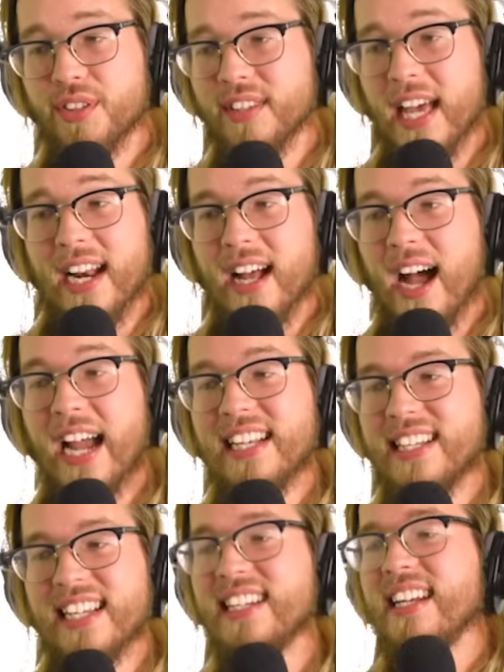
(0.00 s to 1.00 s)
her that I
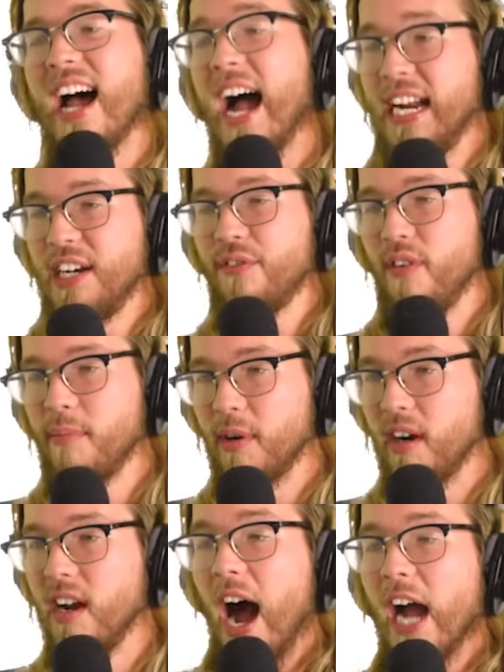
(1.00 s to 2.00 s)
didn't hide it from
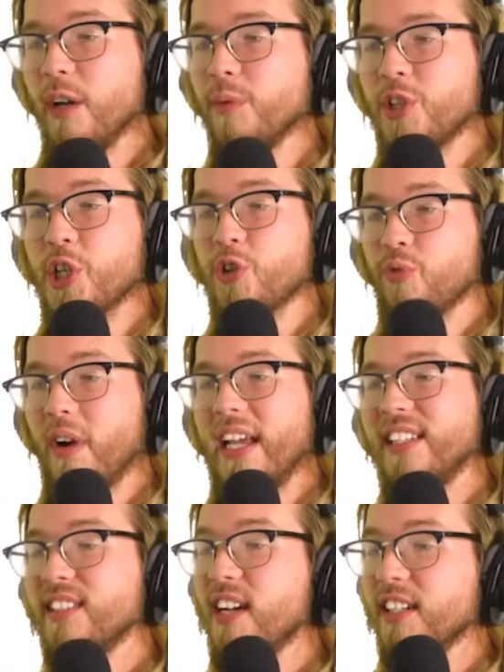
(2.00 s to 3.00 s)
her. I was just
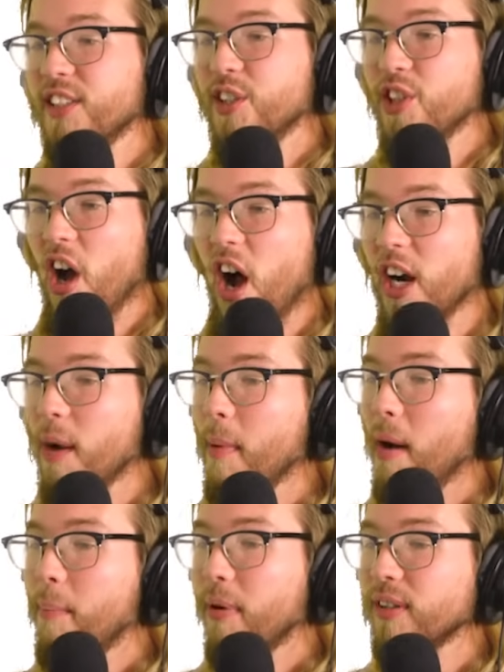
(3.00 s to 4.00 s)
raised not to talk
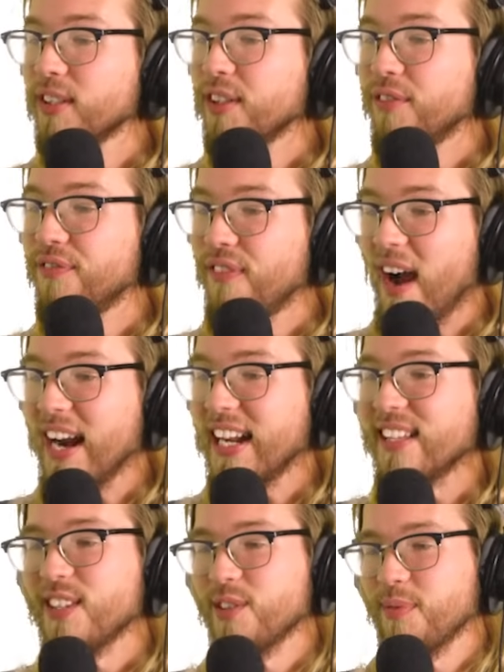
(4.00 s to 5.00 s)
about personal
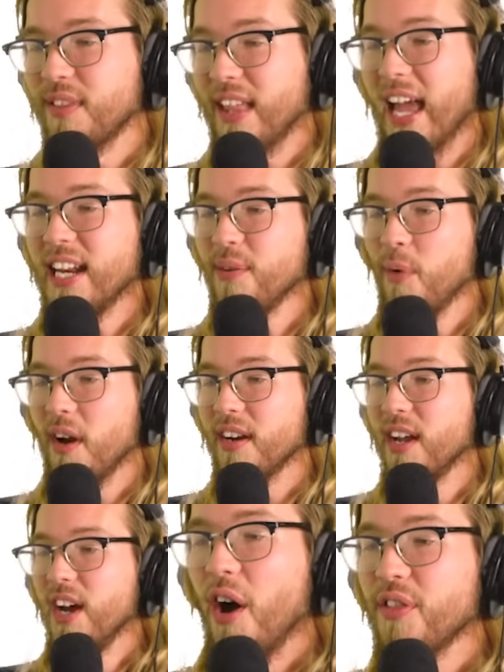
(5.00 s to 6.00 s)
finances with anyone
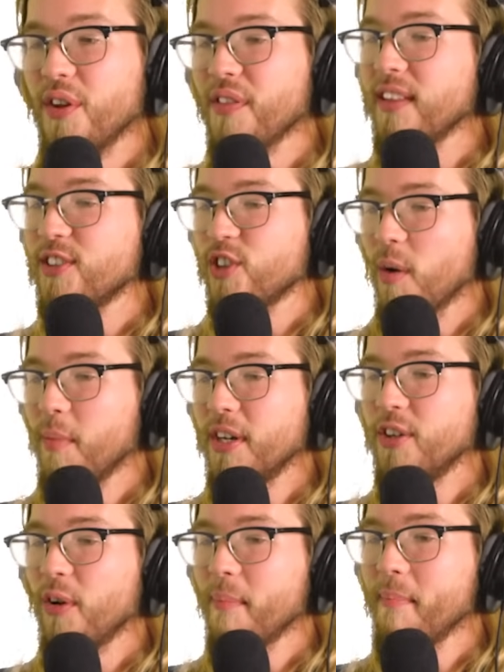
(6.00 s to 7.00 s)
other than someone
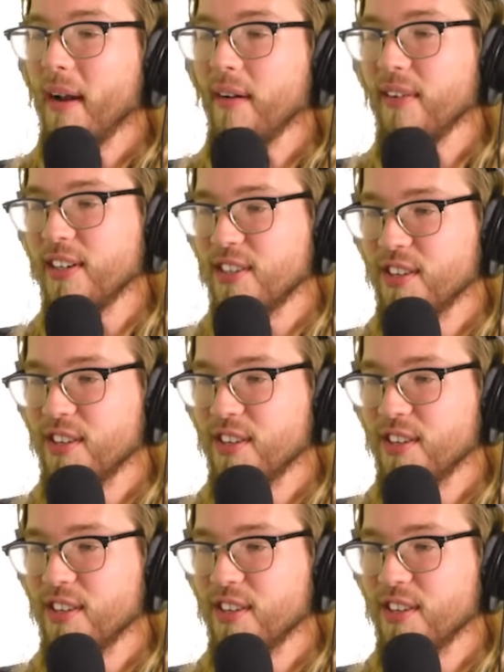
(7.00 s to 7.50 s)
you're married